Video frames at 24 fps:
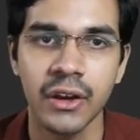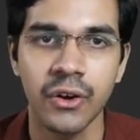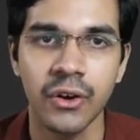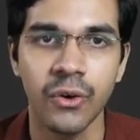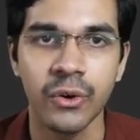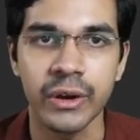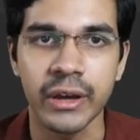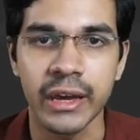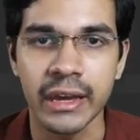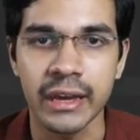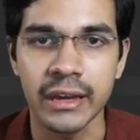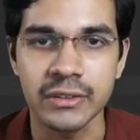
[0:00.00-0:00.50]

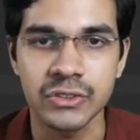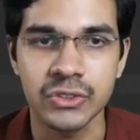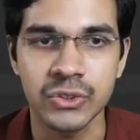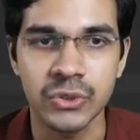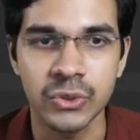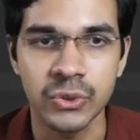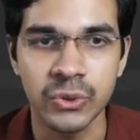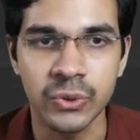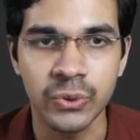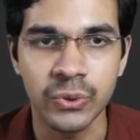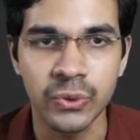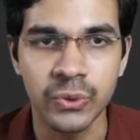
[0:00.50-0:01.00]
Okay,
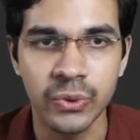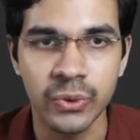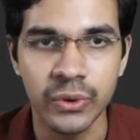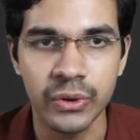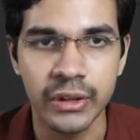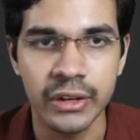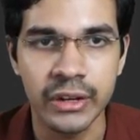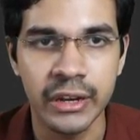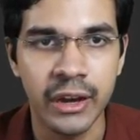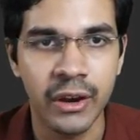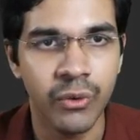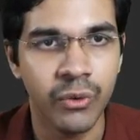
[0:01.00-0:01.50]

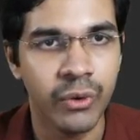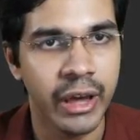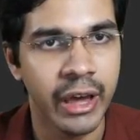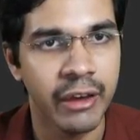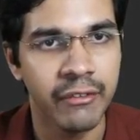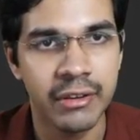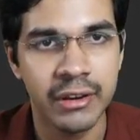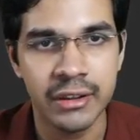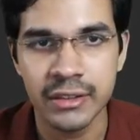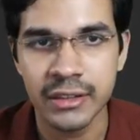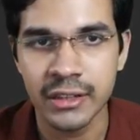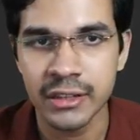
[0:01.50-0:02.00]
so now
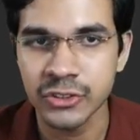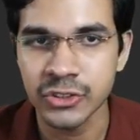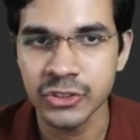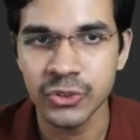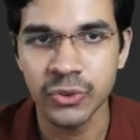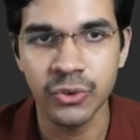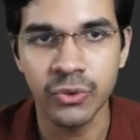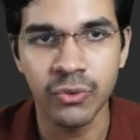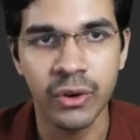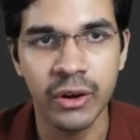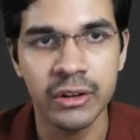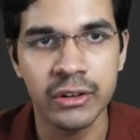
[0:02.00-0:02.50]
everything
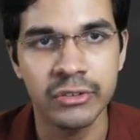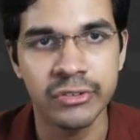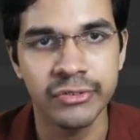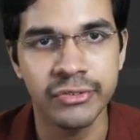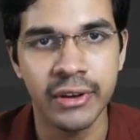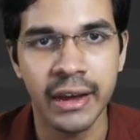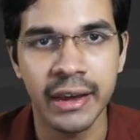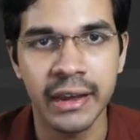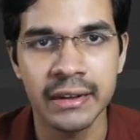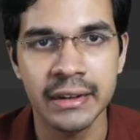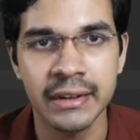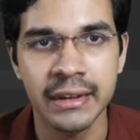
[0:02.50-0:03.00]
should work
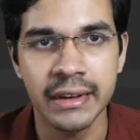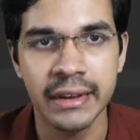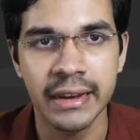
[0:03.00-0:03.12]
fine.